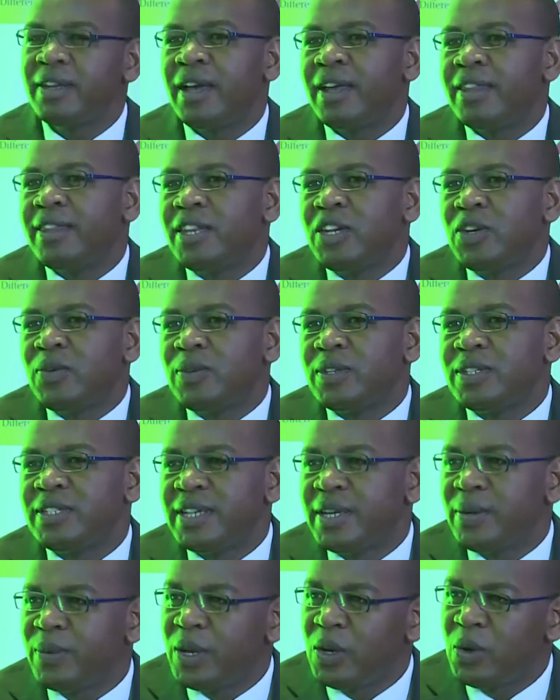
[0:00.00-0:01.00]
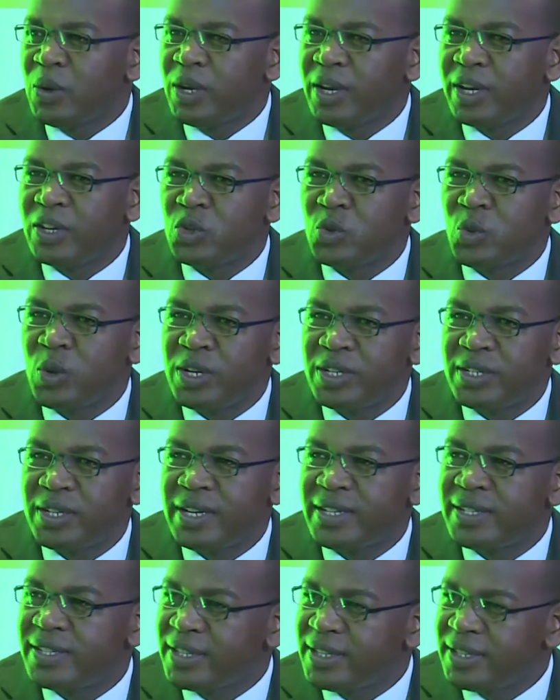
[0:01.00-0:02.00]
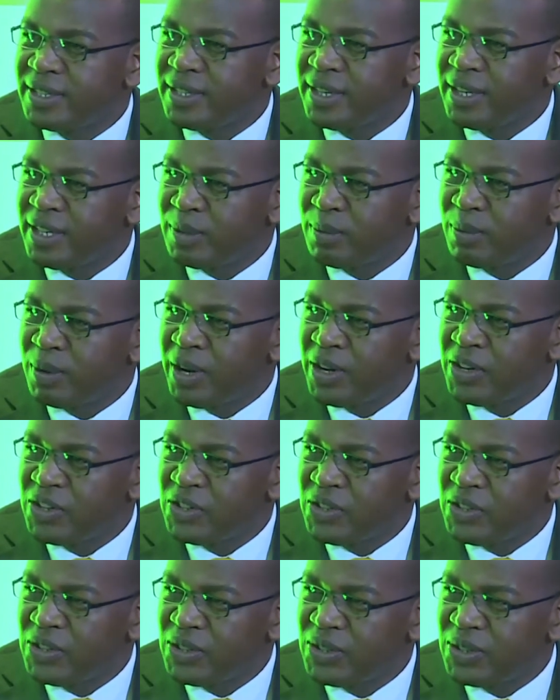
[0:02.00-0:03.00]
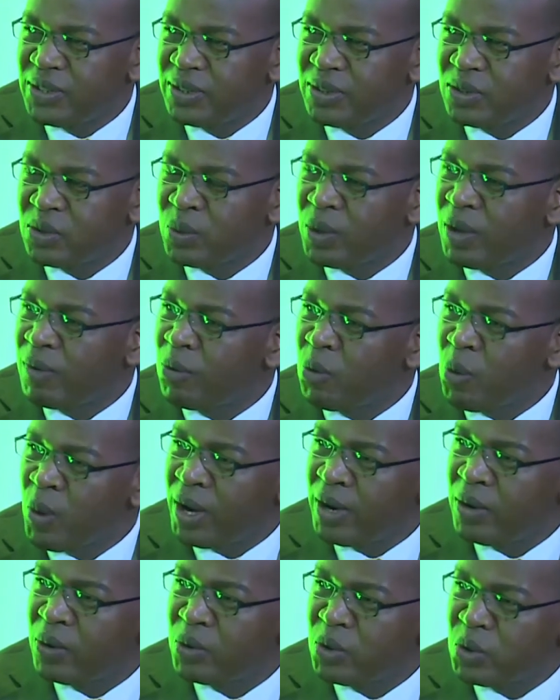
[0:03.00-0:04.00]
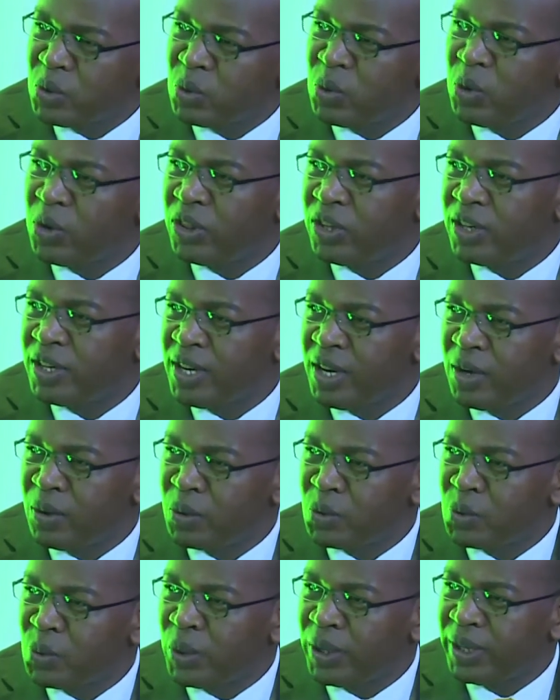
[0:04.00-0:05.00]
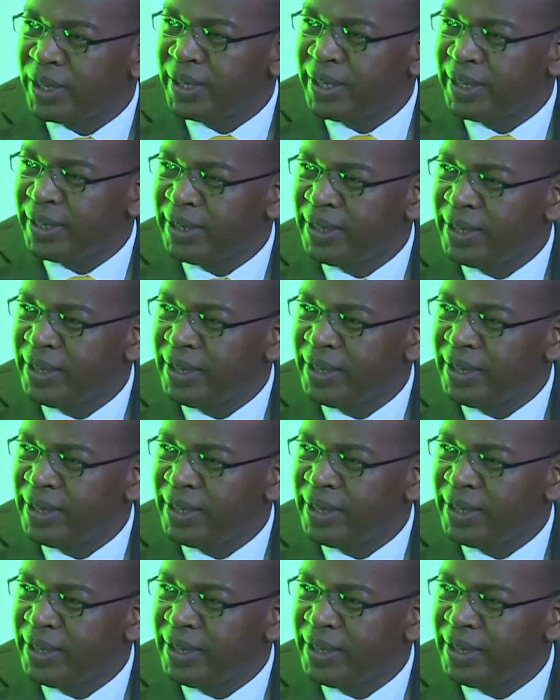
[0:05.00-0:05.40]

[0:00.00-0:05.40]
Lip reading: at the end of the day, we are looking at 268 branches. So we have 1 or 2 or 3 are not working.